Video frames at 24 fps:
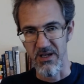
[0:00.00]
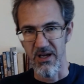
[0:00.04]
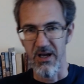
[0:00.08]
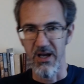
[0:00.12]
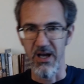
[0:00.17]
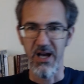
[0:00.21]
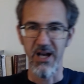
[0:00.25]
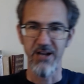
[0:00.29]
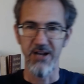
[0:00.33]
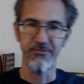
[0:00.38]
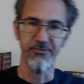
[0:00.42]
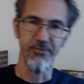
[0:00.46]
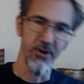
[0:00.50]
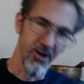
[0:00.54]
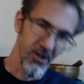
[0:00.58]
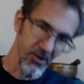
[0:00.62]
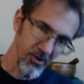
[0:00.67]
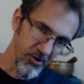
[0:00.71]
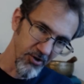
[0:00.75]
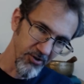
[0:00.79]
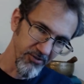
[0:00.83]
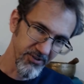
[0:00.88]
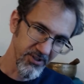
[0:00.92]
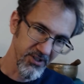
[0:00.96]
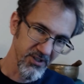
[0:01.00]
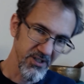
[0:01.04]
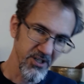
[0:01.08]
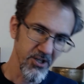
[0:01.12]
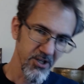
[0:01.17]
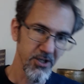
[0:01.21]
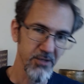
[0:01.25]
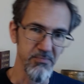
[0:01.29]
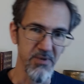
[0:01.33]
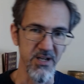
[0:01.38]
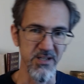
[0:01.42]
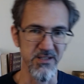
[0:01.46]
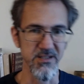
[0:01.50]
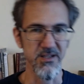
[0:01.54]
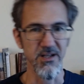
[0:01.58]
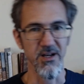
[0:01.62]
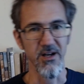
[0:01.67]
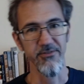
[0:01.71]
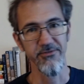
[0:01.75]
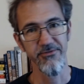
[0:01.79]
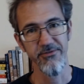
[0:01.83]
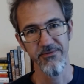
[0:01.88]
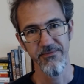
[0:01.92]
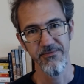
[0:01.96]
I fall over and hurt
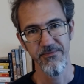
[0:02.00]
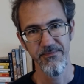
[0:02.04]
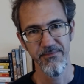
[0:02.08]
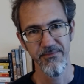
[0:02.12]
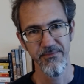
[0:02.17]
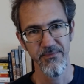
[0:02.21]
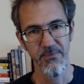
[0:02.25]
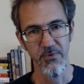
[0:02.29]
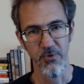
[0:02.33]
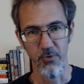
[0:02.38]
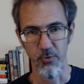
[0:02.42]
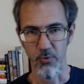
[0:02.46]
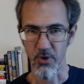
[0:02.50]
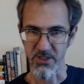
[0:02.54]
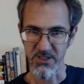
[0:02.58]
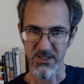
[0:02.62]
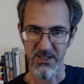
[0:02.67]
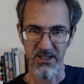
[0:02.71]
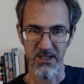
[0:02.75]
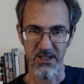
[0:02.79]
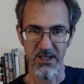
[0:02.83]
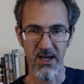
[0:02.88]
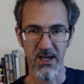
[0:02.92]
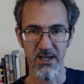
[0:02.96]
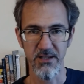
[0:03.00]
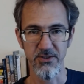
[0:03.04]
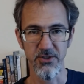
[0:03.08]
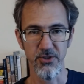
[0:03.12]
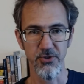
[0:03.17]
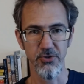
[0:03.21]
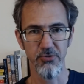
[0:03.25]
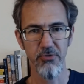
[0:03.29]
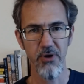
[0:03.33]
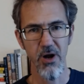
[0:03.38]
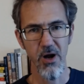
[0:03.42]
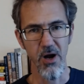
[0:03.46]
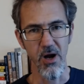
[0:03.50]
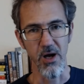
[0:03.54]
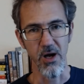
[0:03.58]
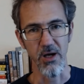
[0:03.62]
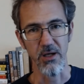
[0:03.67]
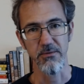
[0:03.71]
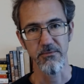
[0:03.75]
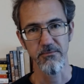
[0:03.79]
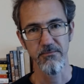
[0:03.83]
myself. What did I do wrong?